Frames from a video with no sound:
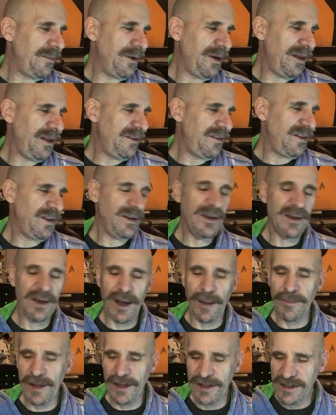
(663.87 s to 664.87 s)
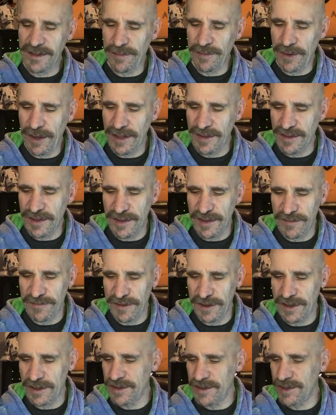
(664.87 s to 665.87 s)
Hunt? I'm not surprised that your
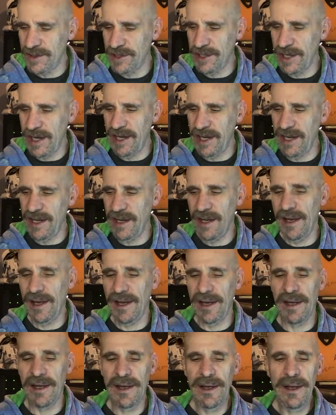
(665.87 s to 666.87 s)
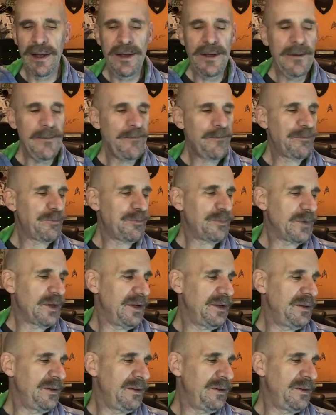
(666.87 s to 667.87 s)
fingers are shaky. Uh,
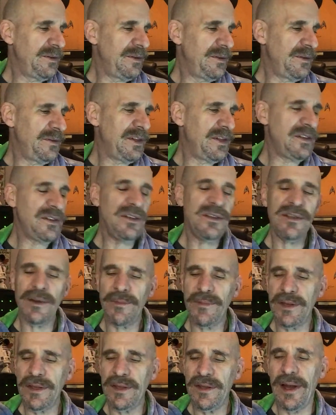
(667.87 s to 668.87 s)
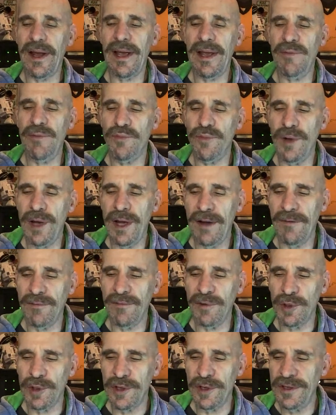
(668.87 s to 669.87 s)
this is something that I have
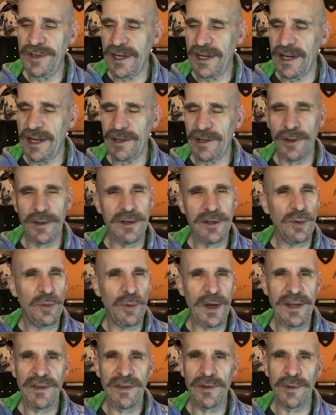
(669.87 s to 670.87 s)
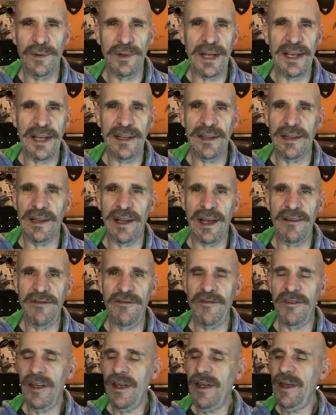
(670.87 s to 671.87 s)
learned, and I learned it way too late in
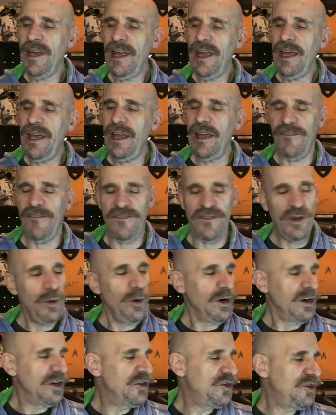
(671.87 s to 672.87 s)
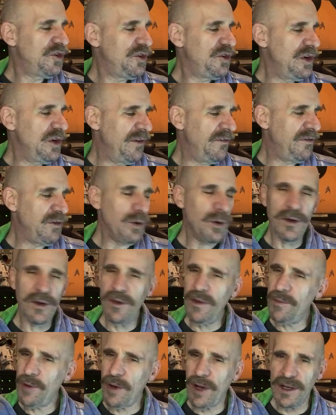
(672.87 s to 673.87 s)
life. If you are if you are in
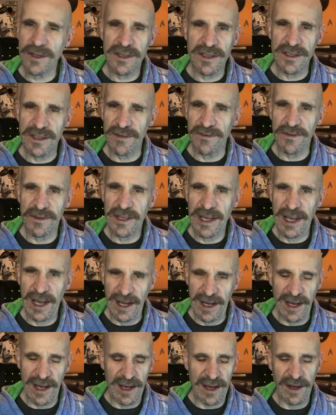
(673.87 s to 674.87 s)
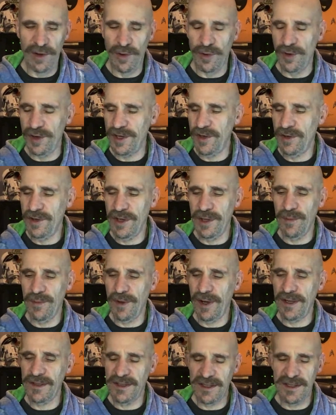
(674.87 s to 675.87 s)
the process of kicking, or you're in the
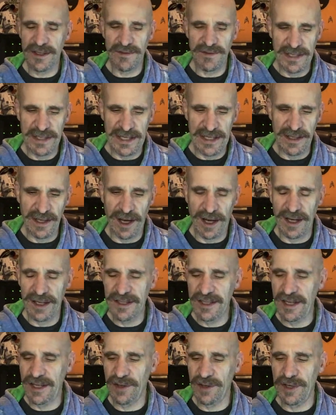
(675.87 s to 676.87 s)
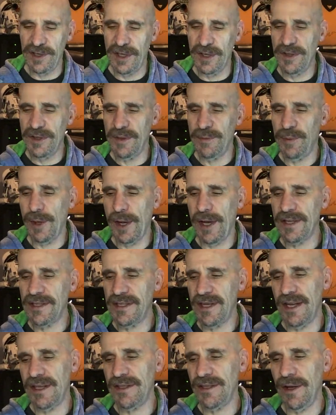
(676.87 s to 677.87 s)
process of detoxing, or you're in the
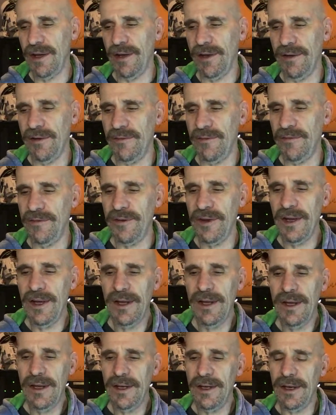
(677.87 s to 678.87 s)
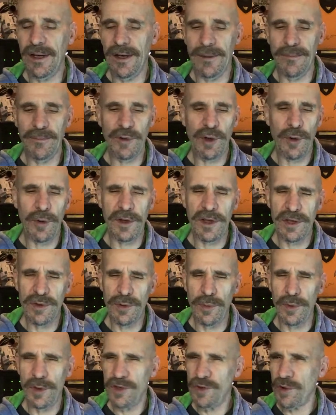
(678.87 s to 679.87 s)
process of um, going through
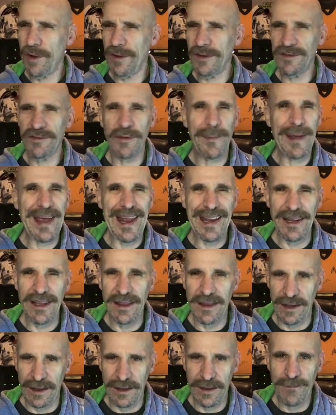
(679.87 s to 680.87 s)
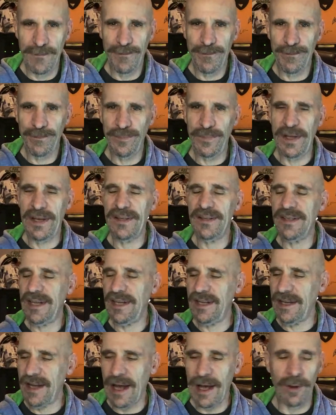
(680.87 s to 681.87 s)
withdrawals from anything,
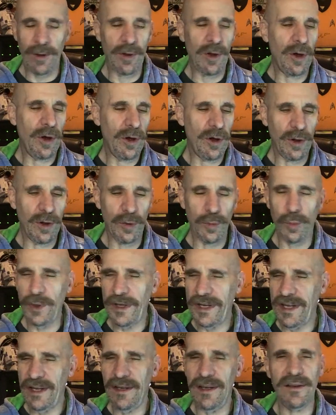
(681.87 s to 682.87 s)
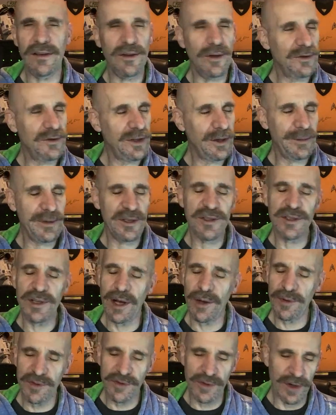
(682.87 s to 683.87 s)
nicotine, alcohol, weed, and don't tell me there's
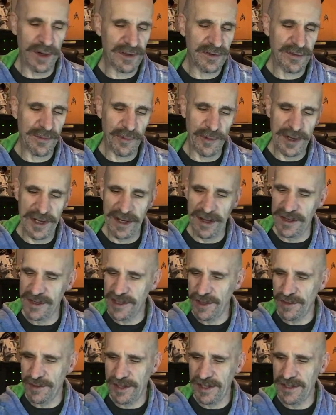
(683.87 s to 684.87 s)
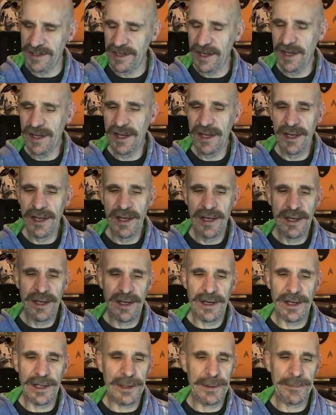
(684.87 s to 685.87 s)
not withdrawals from weed, because there is.
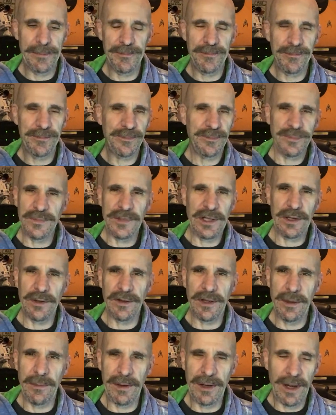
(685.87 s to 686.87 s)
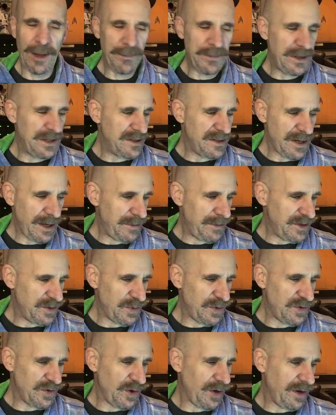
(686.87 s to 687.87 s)
Um, You know, they may not be the same as
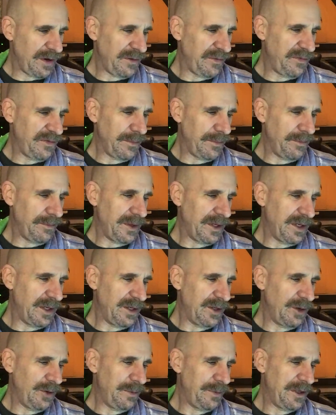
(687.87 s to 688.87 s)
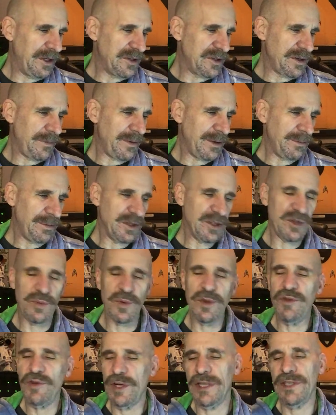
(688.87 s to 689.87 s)
withdrawing from uh, an opiate or something, but there's
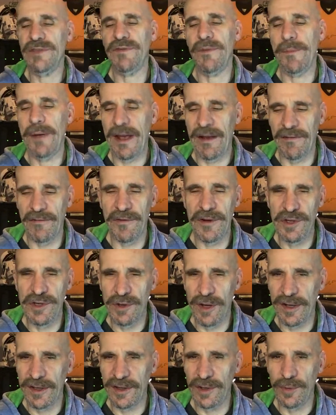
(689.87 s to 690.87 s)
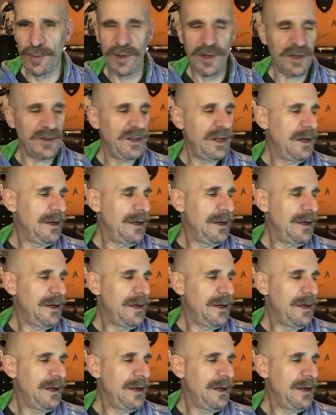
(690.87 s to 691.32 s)
withdrawals from every drug in the world.